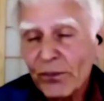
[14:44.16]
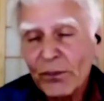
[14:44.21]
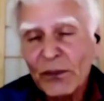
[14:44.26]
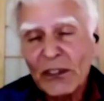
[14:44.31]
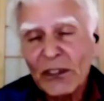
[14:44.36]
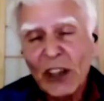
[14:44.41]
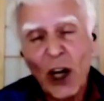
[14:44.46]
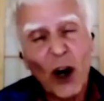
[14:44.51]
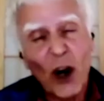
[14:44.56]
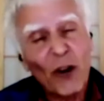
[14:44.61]

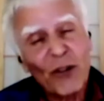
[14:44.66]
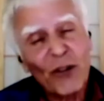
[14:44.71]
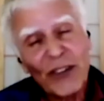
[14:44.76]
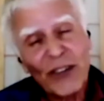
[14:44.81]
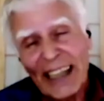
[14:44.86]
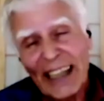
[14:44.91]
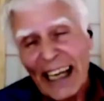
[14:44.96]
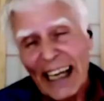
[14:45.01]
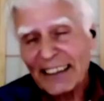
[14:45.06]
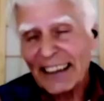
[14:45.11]
of
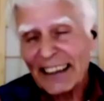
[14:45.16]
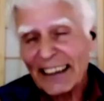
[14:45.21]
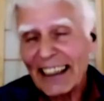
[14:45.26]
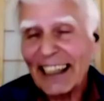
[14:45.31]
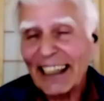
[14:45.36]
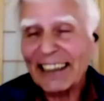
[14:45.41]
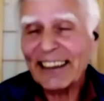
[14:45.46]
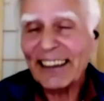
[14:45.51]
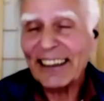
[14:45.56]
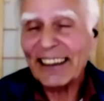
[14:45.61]
that
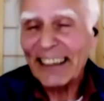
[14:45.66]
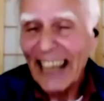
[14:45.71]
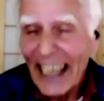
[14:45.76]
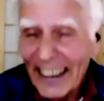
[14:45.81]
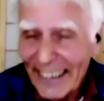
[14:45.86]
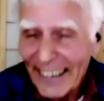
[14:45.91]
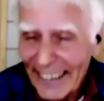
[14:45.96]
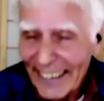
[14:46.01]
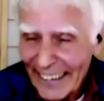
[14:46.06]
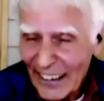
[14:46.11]

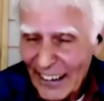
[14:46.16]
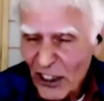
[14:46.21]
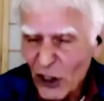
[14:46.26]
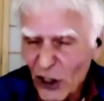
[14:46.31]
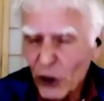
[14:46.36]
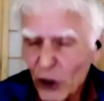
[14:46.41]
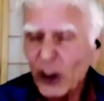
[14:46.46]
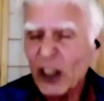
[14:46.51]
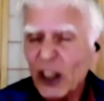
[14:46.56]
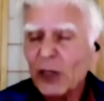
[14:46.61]

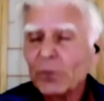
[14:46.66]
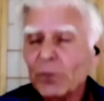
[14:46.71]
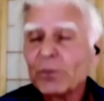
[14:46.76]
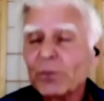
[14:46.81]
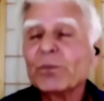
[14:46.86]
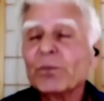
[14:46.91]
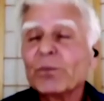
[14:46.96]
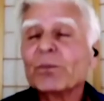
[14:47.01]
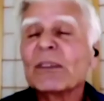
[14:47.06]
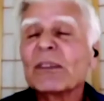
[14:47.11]
Atlantean hmm,
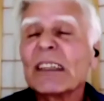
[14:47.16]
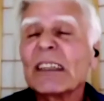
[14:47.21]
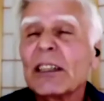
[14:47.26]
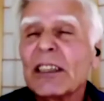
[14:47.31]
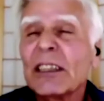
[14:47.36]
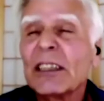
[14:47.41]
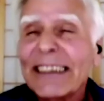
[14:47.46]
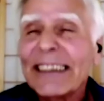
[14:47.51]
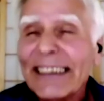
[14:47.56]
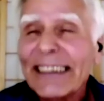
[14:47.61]

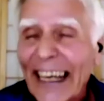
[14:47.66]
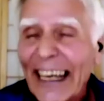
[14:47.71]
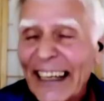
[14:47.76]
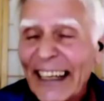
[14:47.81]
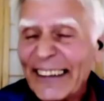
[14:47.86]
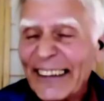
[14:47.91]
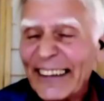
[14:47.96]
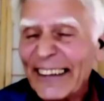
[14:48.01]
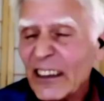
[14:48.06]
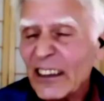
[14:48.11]
set
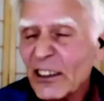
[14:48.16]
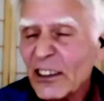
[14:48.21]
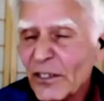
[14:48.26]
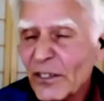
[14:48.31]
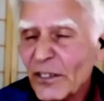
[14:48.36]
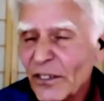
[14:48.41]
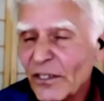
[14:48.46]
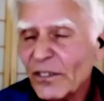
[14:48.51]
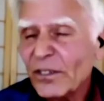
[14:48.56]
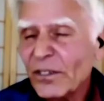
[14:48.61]

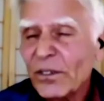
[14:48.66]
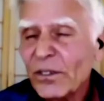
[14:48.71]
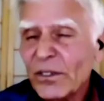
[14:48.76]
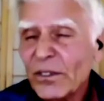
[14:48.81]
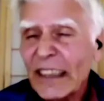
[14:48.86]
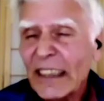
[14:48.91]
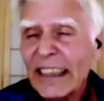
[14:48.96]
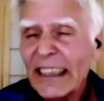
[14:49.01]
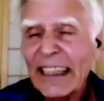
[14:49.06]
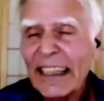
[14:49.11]
hmm,
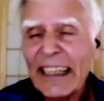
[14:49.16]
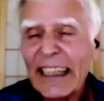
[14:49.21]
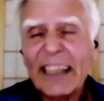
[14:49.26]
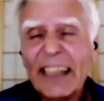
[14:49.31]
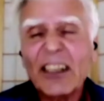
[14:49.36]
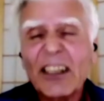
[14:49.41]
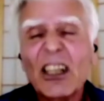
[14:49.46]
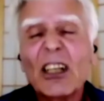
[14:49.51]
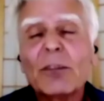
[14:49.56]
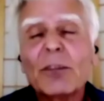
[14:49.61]
in,
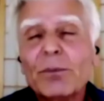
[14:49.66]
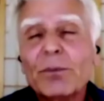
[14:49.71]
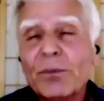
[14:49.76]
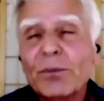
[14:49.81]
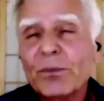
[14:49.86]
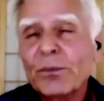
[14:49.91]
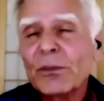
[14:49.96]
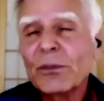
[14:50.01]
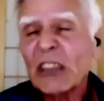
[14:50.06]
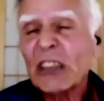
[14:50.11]
hmm,
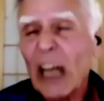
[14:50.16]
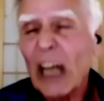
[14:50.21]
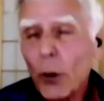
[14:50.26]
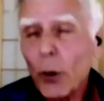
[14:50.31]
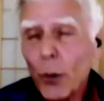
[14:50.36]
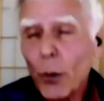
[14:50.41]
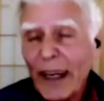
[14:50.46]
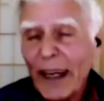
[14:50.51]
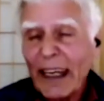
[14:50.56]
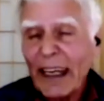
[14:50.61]
shall
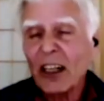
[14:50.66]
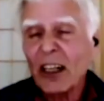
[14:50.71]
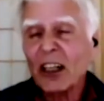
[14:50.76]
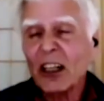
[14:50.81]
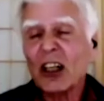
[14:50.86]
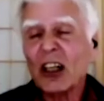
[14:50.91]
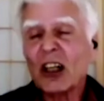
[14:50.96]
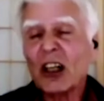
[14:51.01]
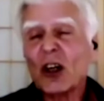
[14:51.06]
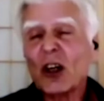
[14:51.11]
we
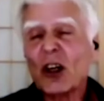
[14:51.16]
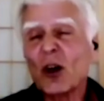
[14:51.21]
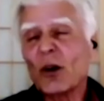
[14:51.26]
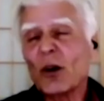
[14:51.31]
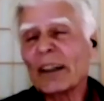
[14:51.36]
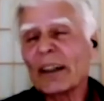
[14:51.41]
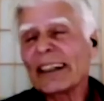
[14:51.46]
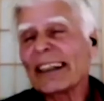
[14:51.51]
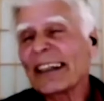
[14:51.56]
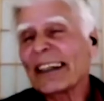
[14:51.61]
call
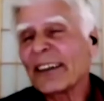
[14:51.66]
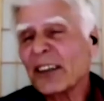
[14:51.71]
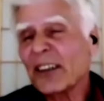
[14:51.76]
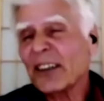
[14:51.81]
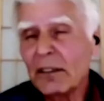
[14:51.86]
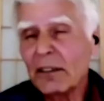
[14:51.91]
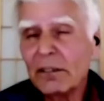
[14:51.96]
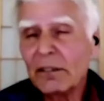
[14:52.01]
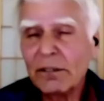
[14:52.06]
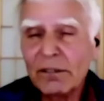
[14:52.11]
it,
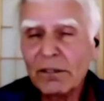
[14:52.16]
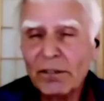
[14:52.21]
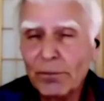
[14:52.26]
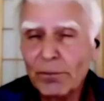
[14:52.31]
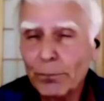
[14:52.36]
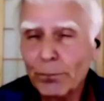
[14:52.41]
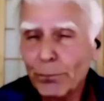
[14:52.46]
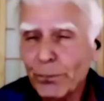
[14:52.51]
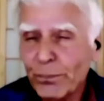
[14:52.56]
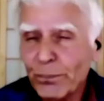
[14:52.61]

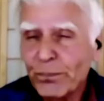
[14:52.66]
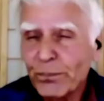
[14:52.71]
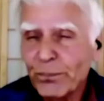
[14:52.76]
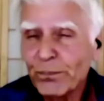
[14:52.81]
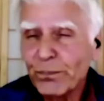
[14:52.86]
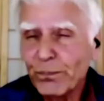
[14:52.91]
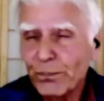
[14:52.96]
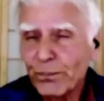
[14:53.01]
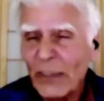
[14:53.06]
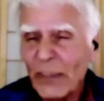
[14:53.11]

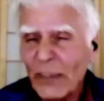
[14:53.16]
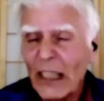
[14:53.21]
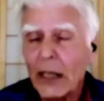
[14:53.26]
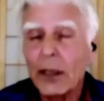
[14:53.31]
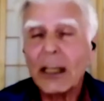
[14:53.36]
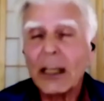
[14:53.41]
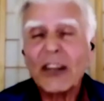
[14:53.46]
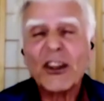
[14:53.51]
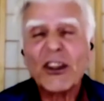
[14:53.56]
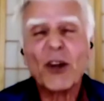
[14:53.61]

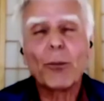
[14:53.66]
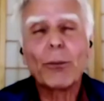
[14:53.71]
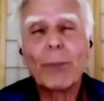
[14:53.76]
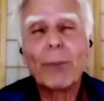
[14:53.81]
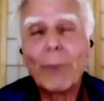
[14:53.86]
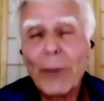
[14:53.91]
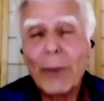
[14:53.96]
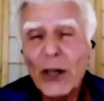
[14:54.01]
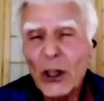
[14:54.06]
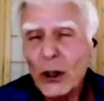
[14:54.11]
the
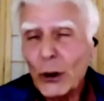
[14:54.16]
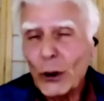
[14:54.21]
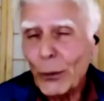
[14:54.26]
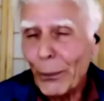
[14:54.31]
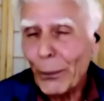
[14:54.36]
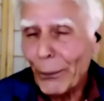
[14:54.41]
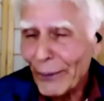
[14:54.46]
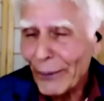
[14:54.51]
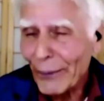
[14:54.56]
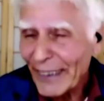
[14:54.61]

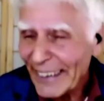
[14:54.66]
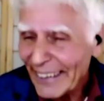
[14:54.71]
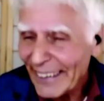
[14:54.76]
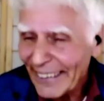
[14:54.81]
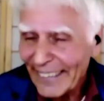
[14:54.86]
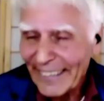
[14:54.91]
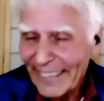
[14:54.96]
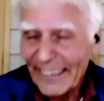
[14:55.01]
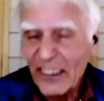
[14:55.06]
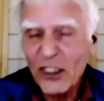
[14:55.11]
blueprint
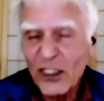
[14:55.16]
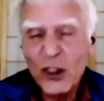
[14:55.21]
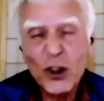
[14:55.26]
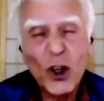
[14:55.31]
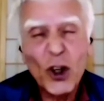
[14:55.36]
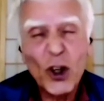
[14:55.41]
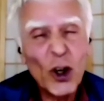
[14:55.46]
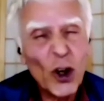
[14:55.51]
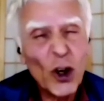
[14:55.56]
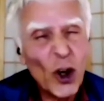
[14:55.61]

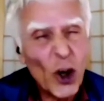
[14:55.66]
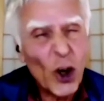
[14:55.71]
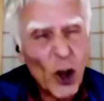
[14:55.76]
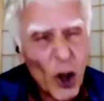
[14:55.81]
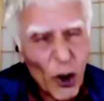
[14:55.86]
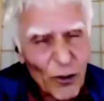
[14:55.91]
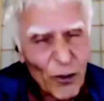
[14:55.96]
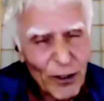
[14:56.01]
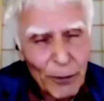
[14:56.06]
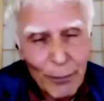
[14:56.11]
of
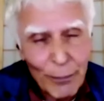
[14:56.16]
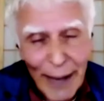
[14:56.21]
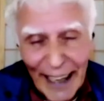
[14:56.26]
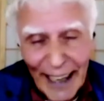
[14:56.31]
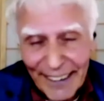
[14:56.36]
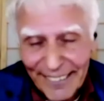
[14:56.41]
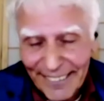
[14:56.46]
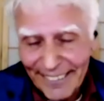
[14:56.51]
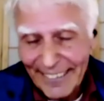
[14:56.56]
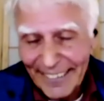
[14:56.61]

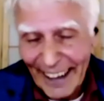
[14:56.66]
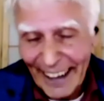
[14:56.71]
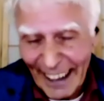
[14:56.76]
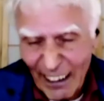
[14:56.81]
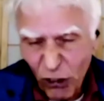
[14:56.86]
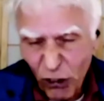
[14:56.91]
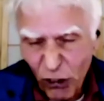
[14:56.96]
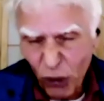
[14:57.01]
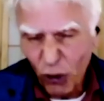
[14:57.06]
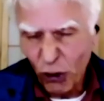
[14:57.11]

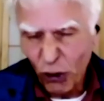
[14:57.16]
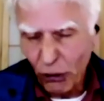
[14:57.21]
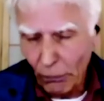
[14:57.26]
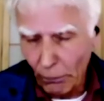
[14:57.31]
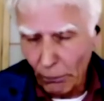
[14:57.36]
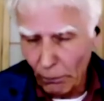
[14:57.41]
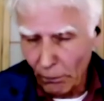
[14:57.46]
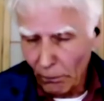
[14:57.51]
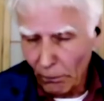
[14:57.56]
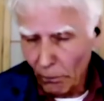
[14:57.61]
imagination.
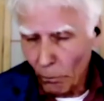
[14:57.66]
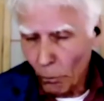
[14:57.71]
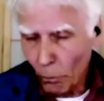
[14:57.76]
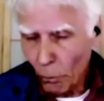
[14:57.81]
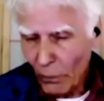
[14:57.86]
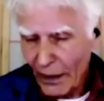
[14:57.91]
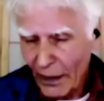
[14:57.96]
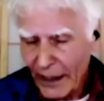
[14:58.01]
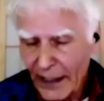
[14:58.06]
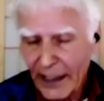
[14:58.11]

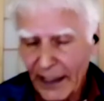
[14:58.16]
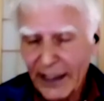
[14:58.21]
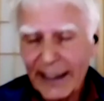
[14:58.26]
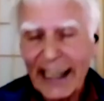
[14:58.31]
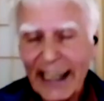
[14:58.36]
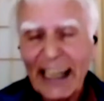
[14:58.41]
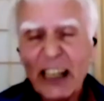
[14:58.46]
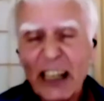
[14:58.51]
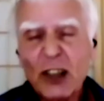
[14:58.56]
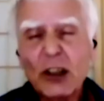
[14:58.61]

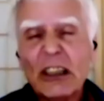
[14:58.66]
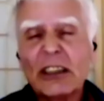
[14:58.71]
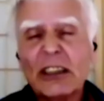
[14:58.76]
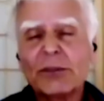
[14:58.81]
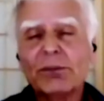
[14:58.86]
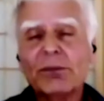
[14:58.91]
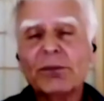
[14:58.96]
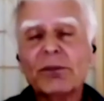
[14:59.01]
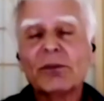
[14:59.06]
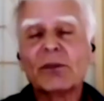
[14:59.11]
Now
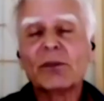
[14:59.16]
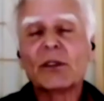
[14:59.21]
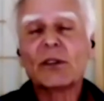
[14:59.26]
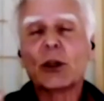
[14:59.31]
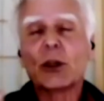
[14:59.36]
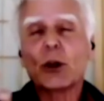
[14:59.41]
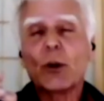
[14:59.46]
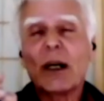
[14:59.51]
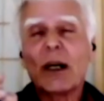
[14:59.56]
you are